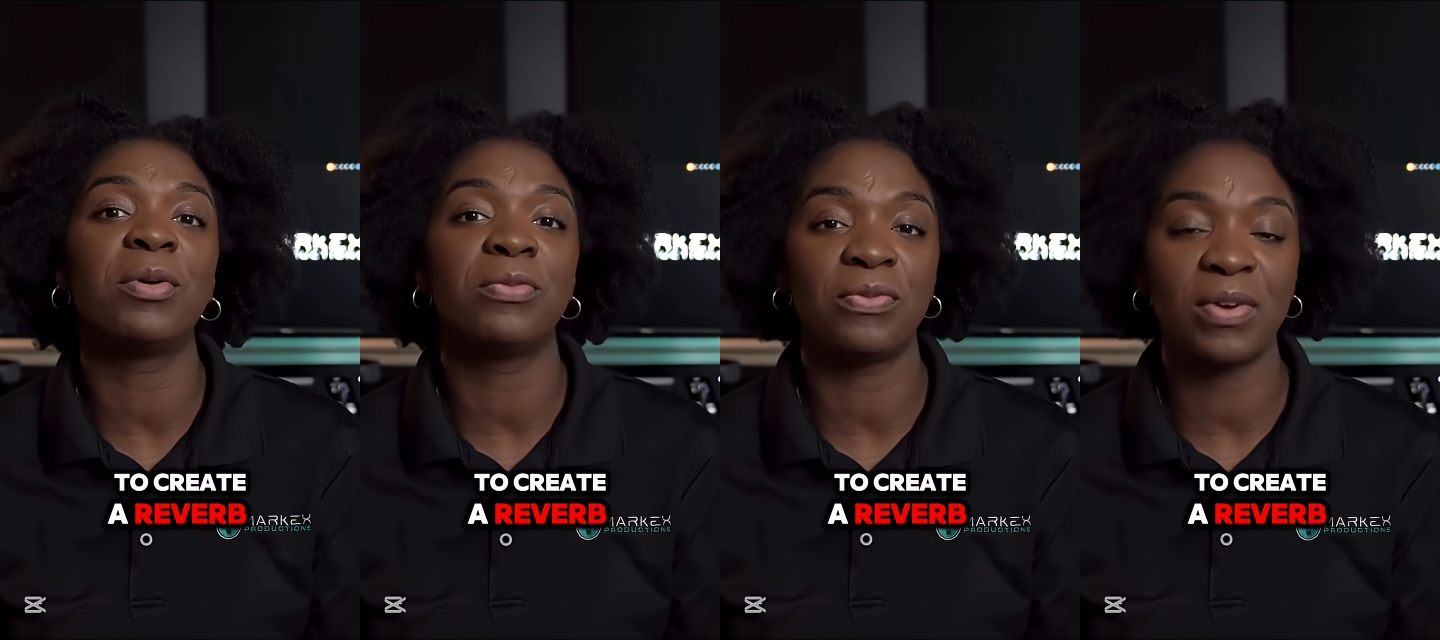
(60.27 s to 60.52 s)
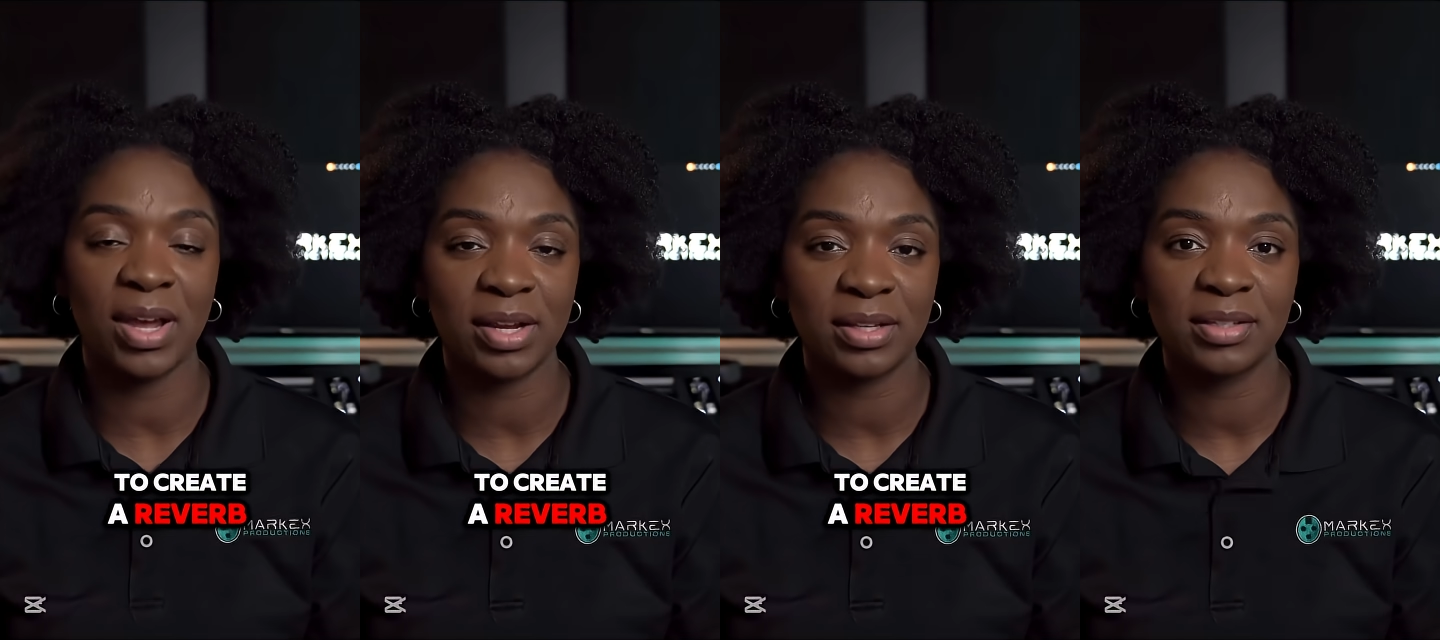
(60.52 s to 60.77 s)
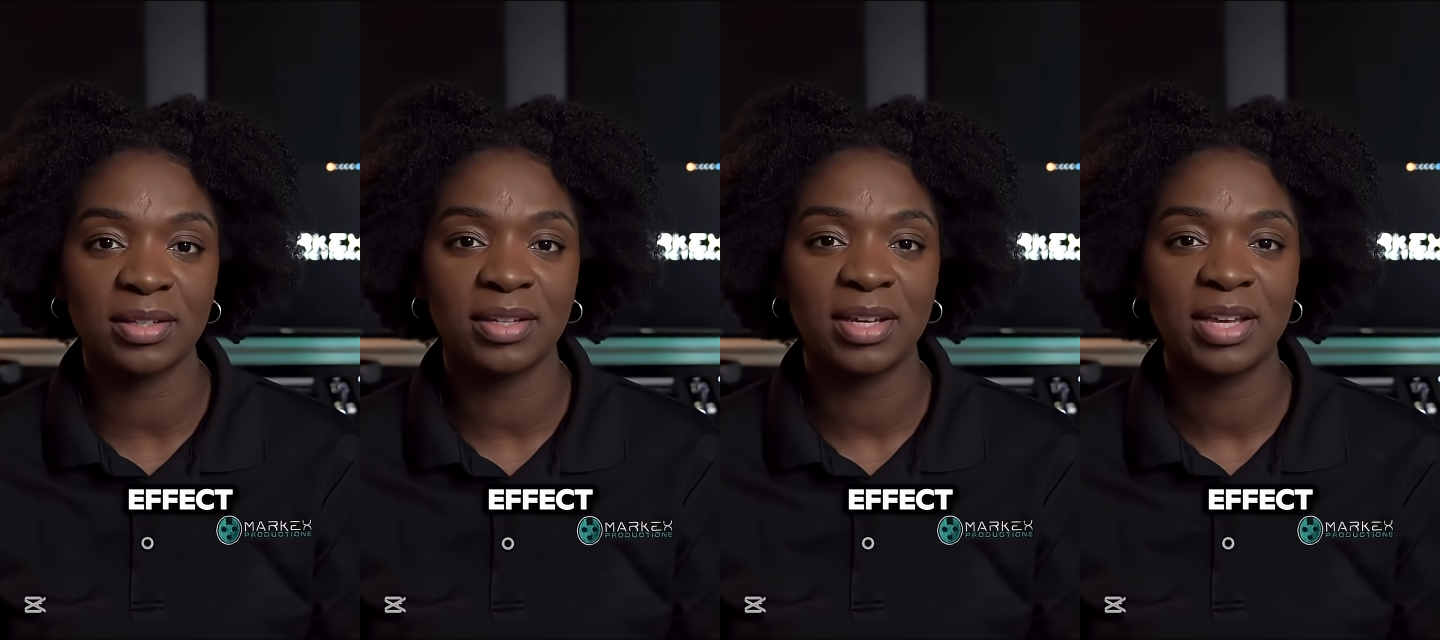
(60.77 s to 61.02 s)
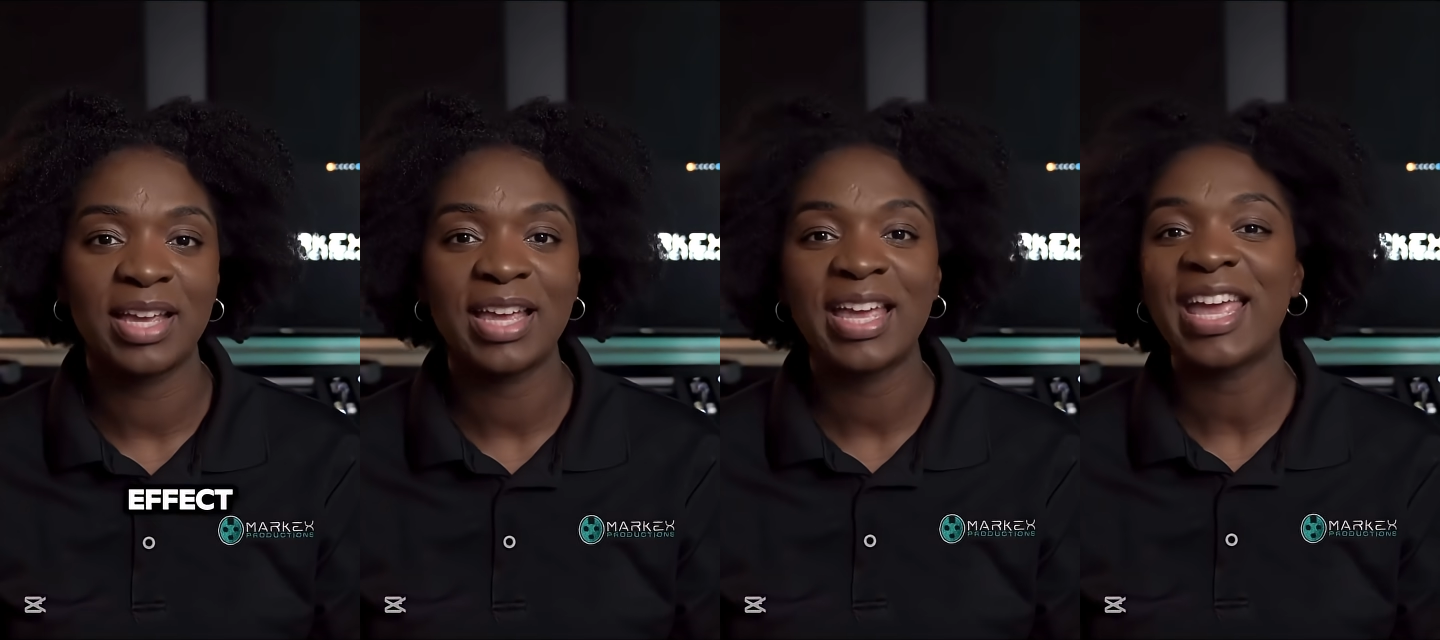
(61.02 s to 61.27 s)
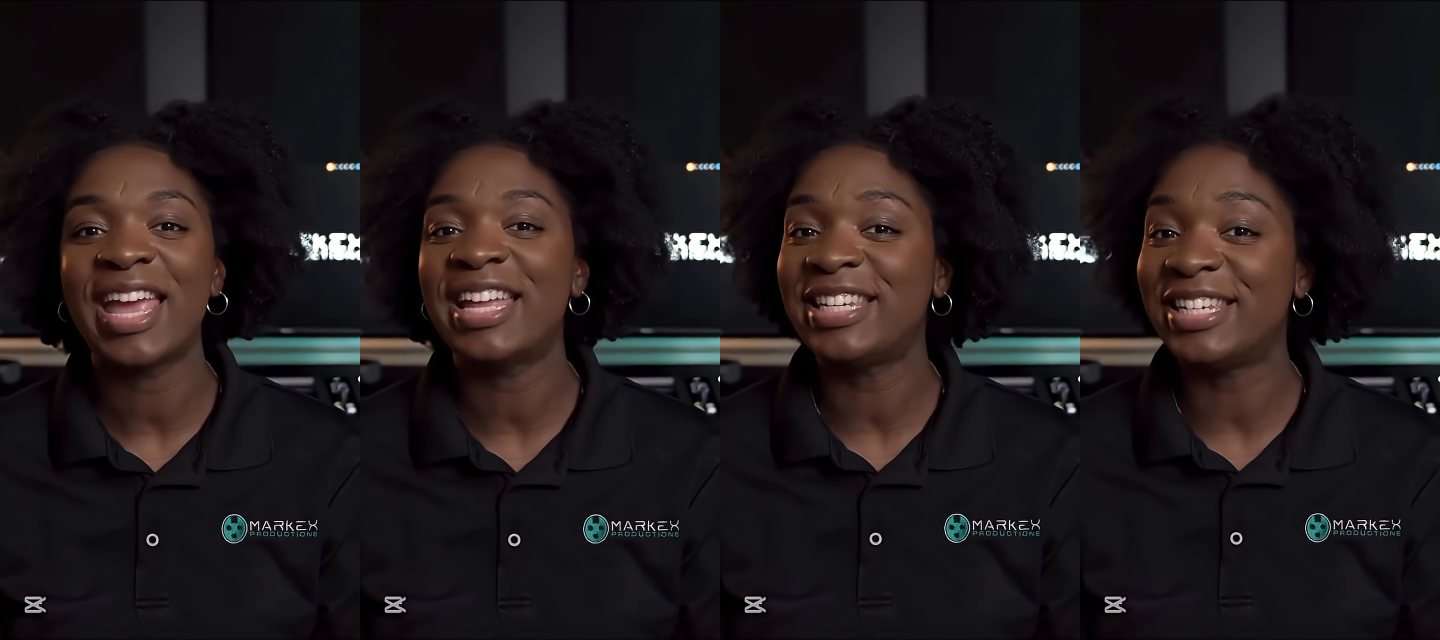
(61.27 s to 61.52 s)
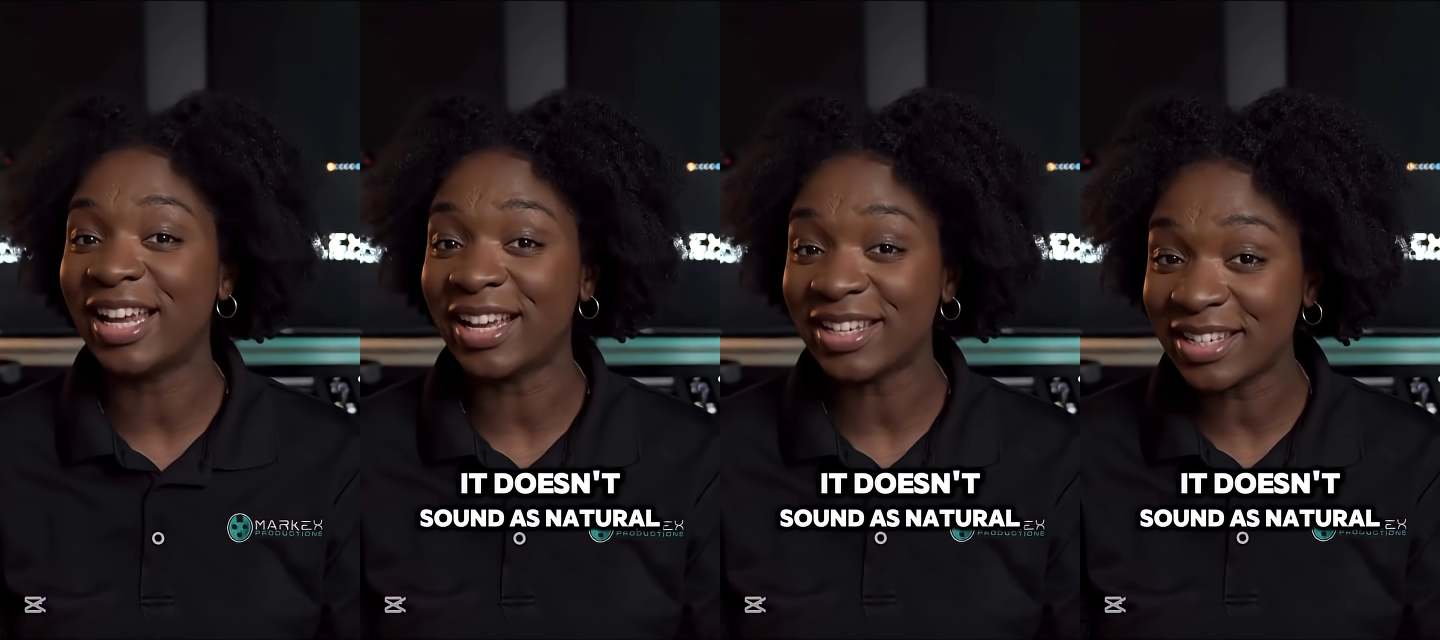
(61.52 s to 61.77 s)
effect.
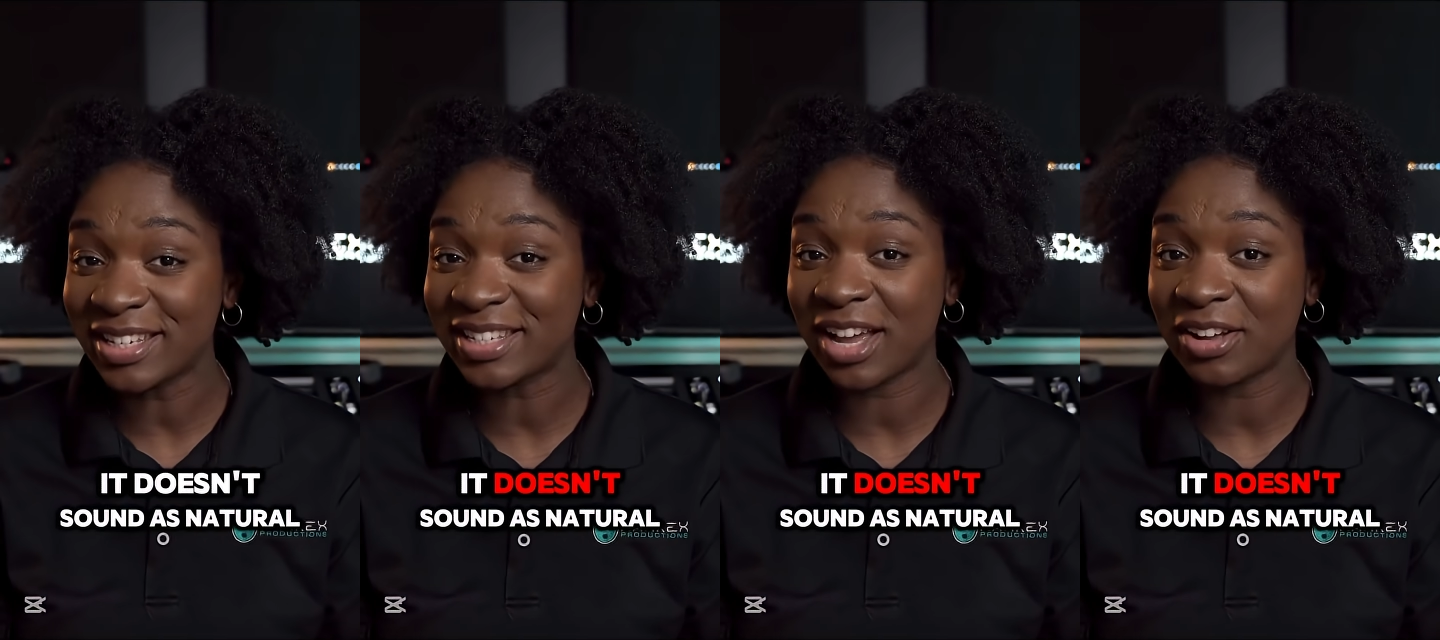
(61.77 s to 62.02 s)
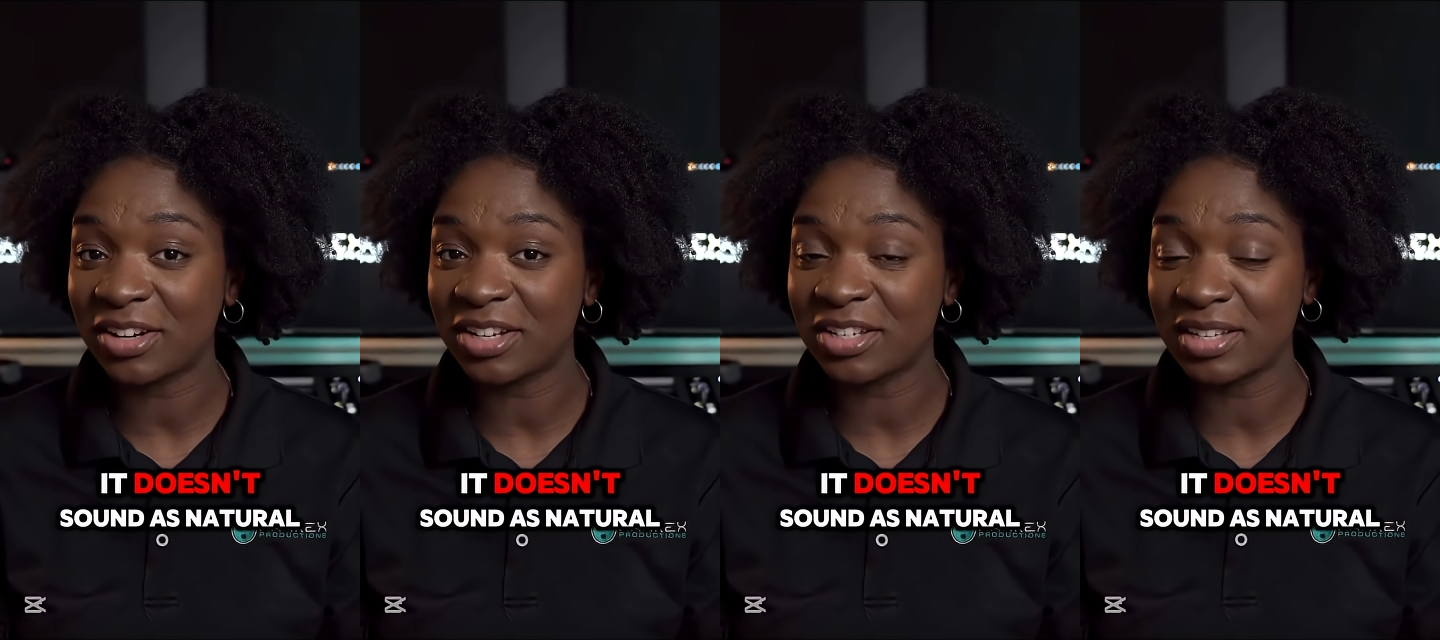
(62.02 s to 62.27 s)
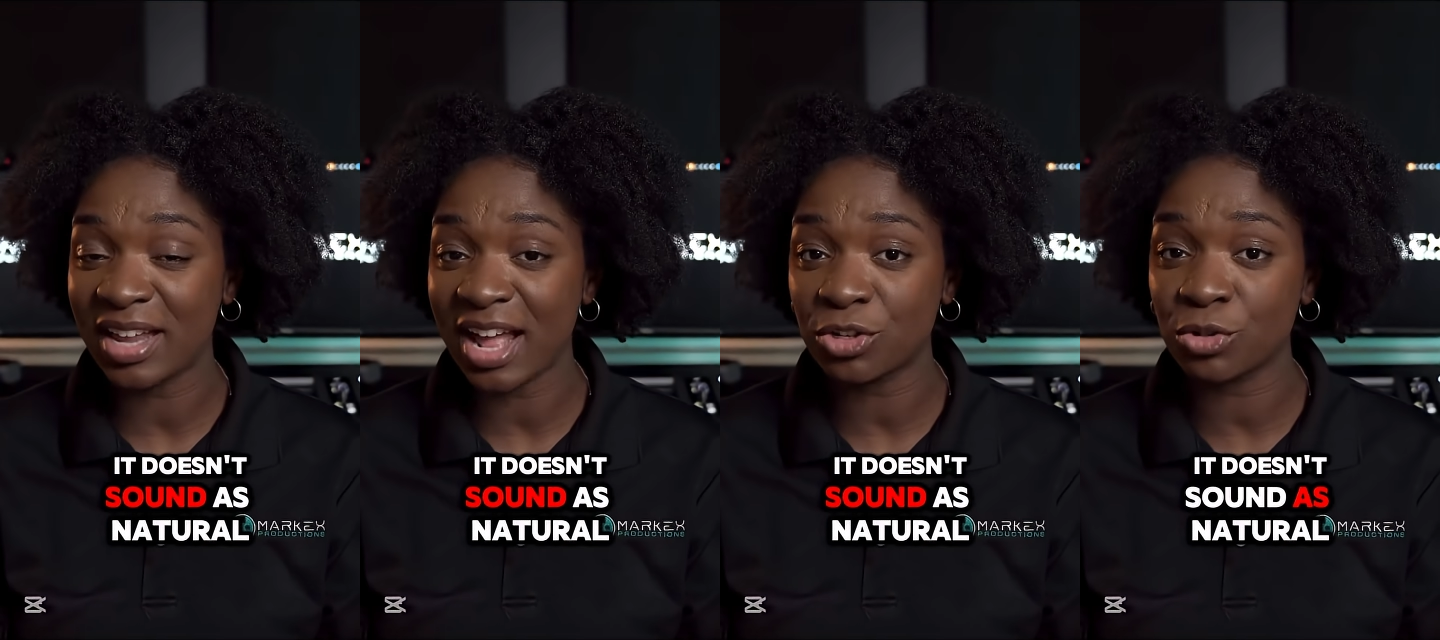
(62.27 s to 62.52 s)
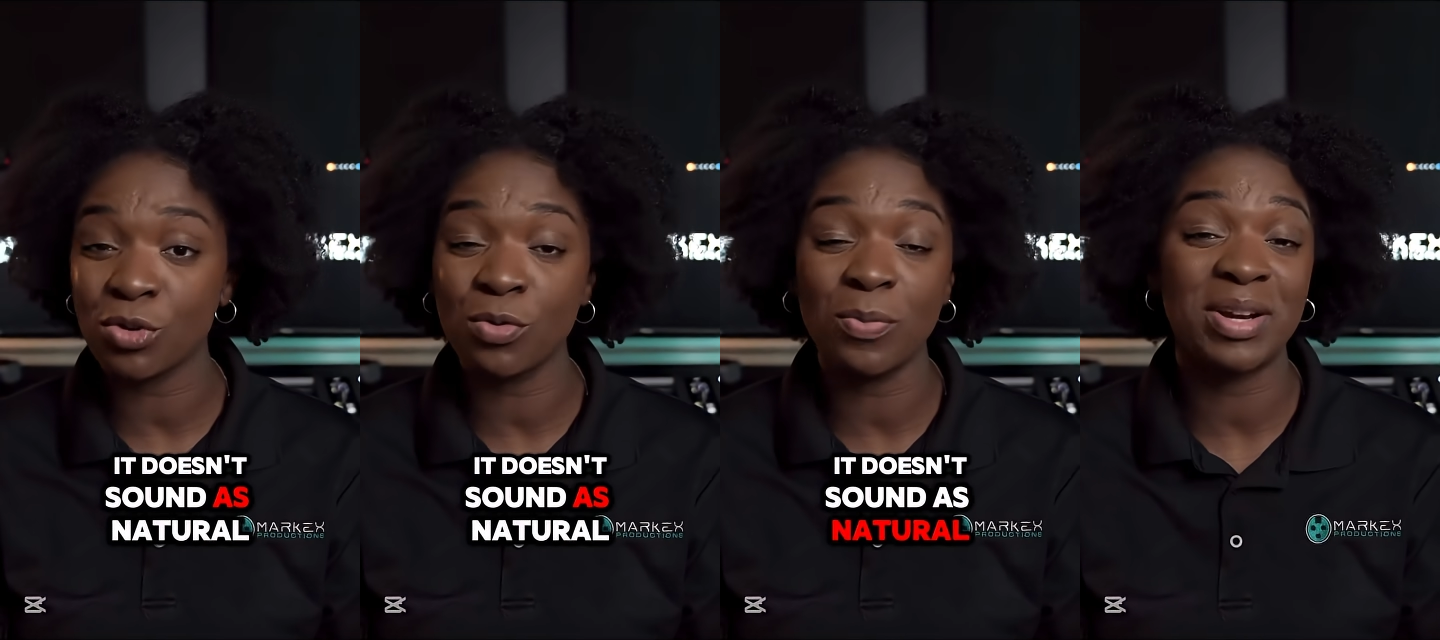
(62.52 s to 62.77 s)
It doesn't sound as natural,